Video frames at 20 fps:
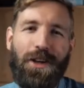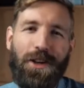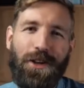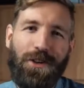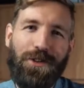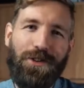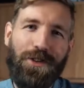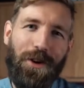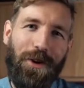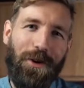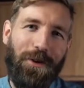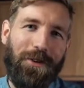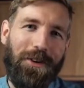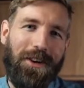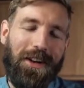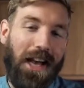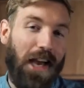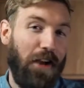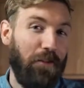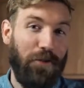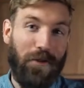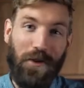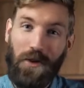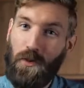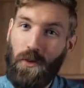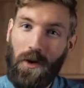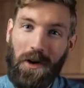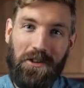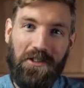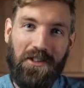So
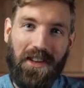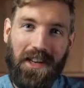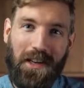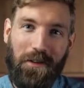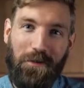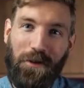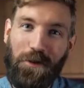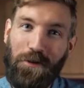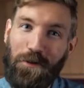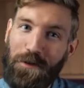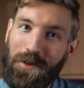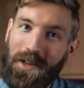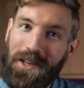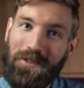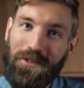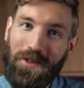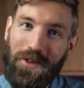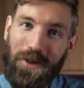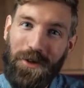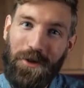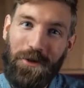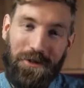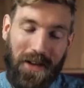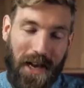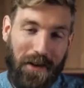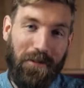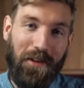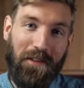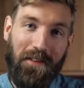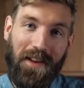everyone watching, feel free to use
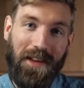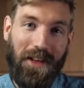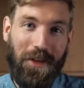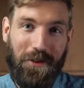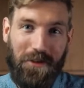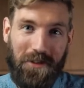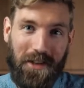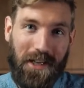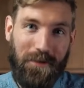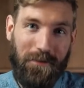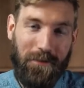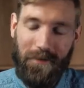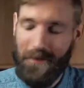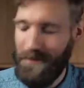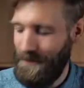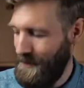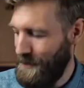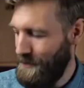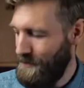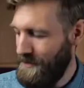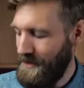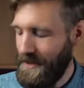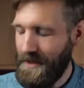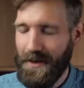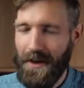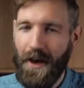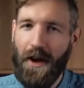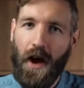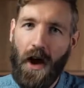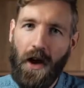everything you see
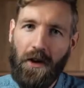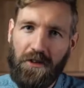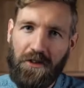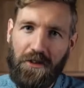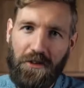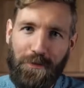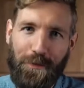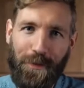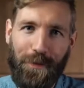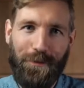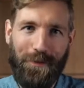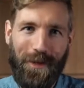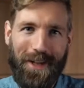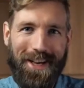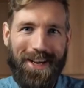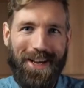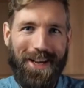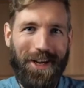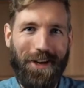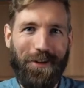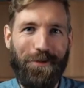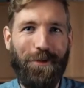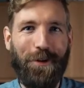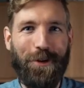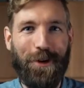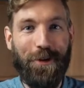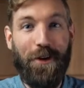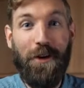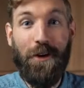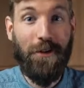us playing for
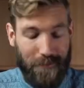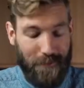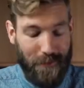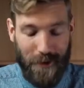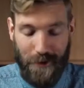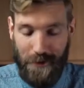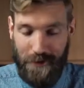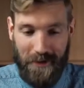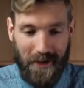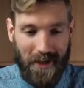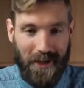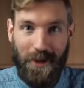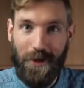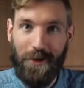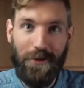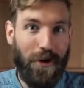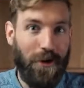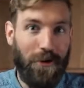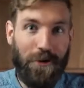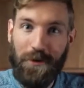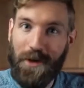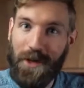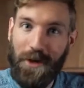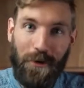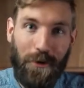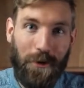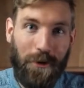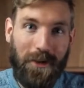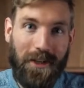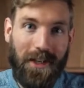your own music, your own
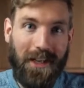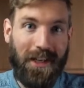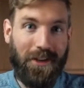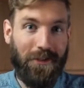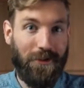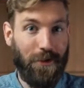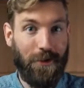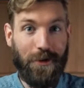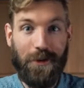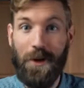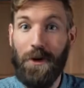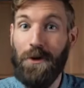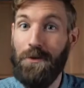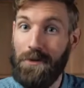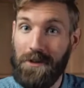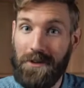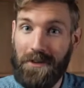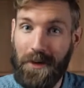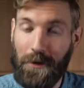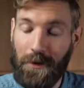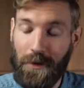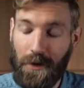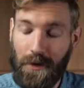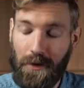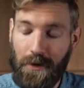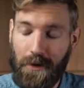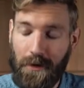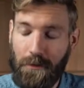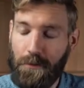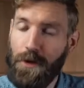recordings or your own
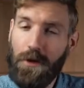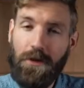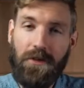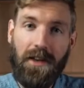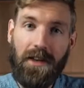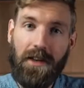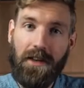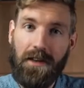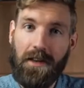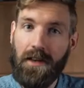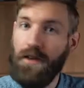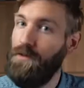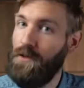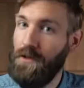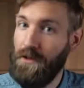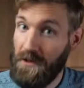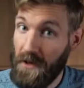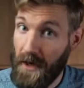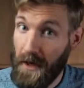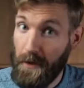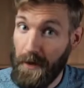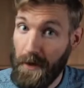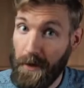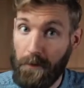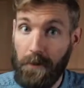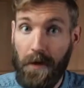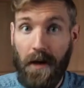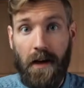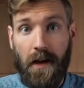material. Music is for sharing.